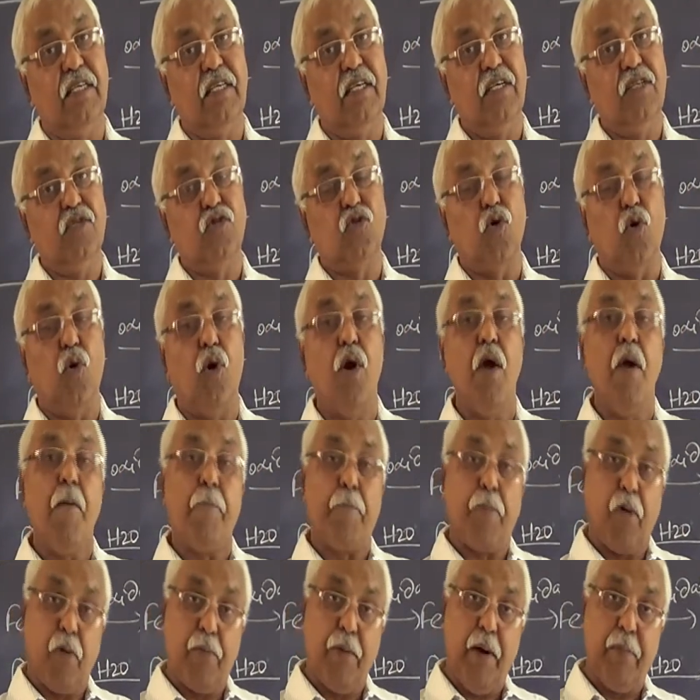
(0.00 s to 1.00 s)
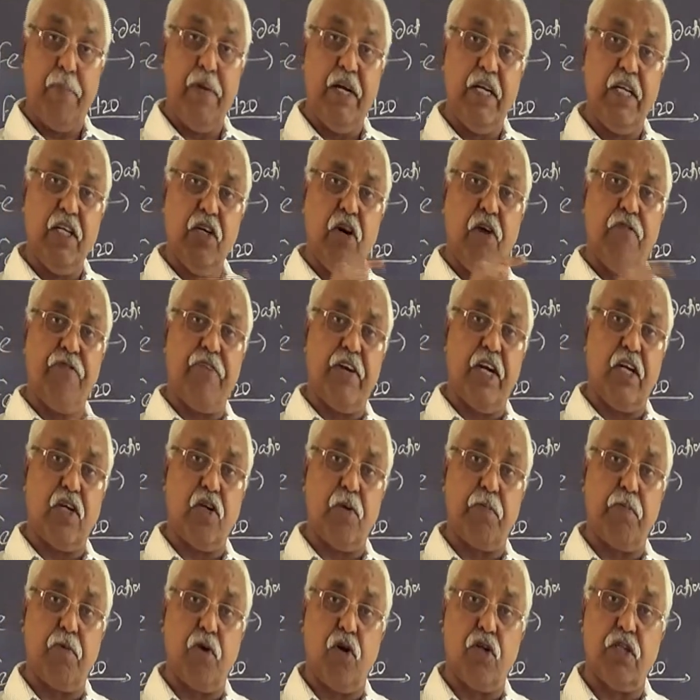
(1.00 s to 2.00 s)
So probability of rate
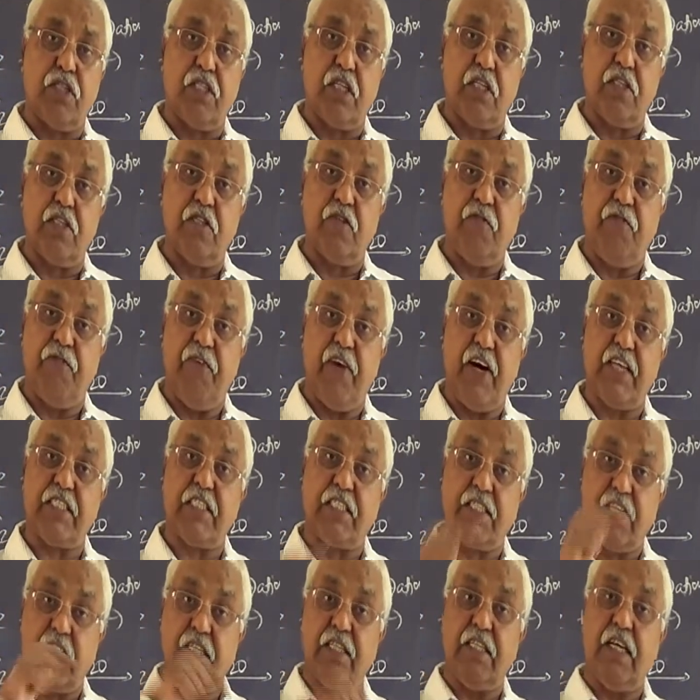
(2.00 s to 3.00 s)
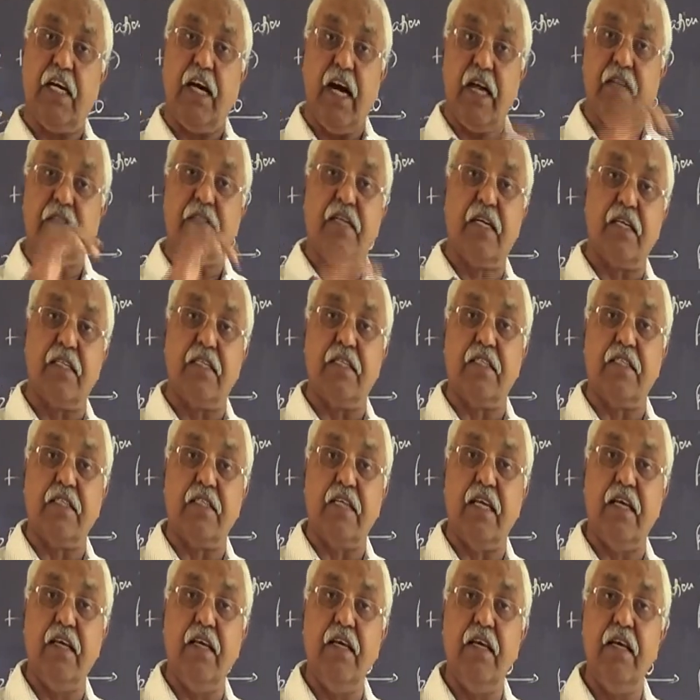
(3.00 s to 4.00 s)
of corrosion is faster under the
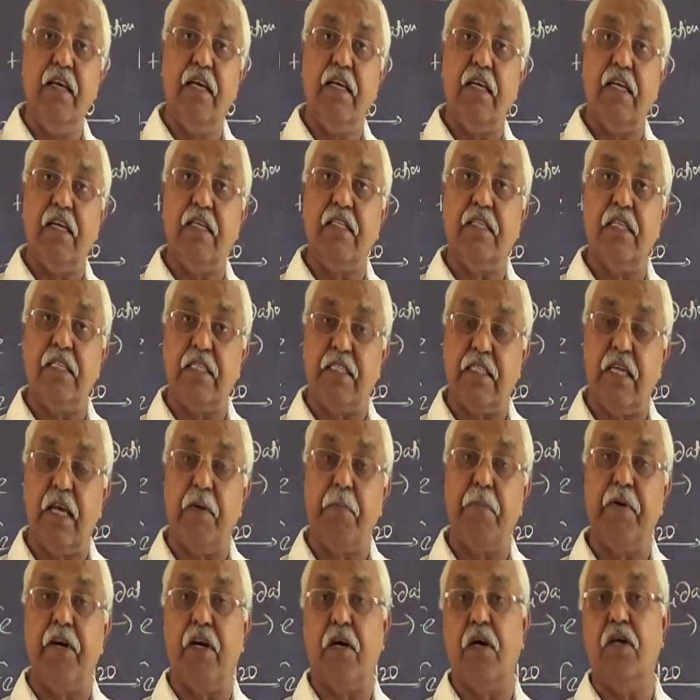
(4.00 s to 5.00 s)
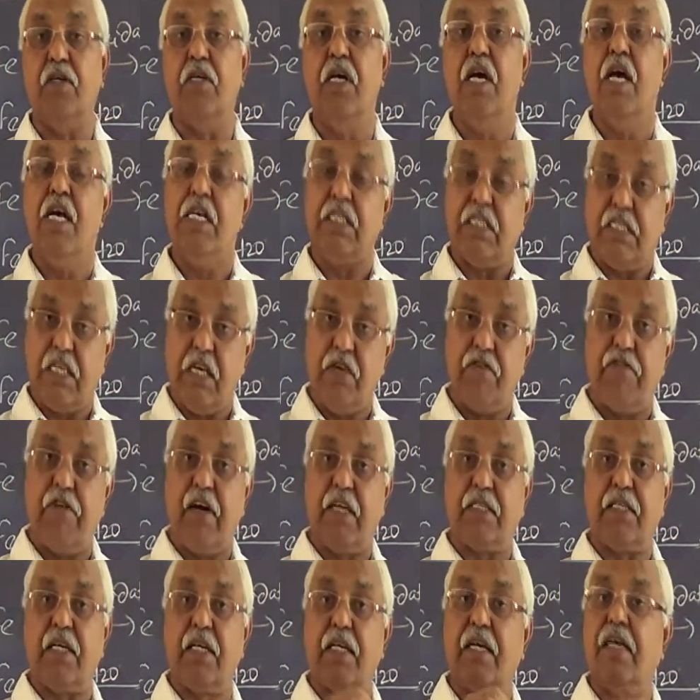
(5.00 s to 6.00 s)
sea, in the sea, because sea
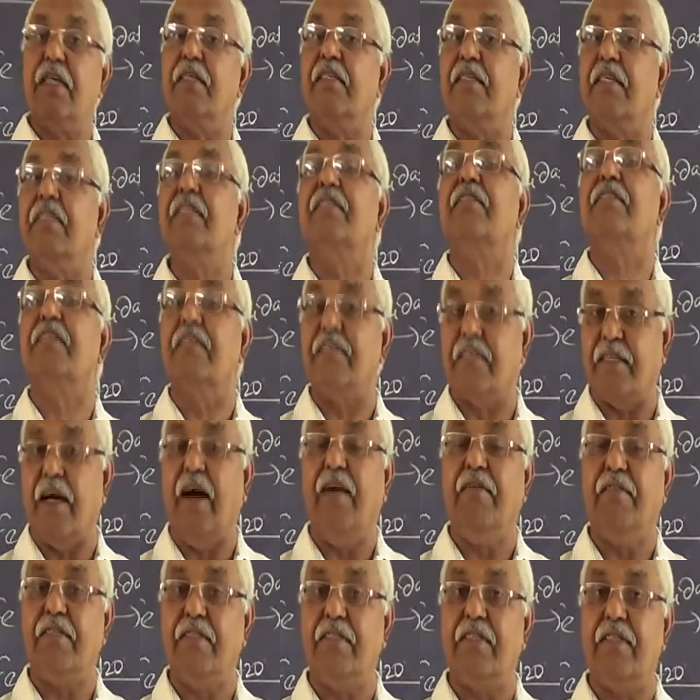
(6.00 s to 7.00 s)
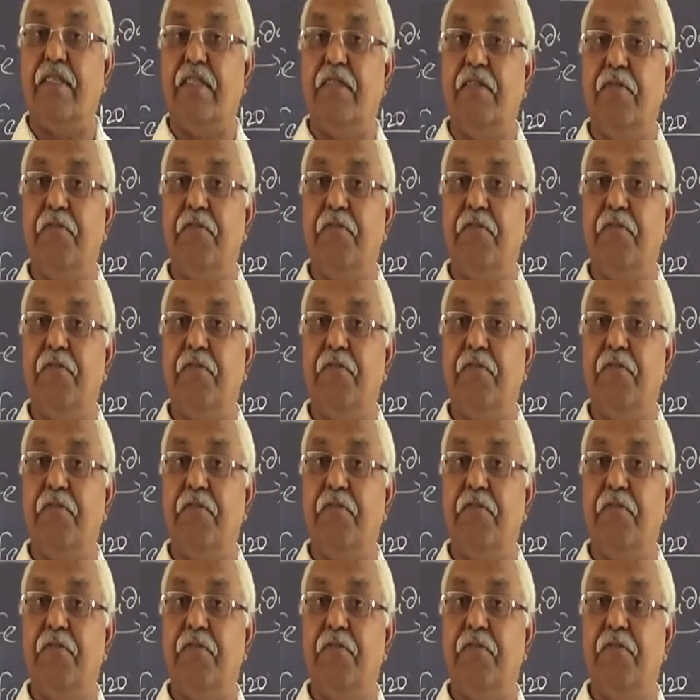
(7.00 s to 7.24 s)
water contains the salt.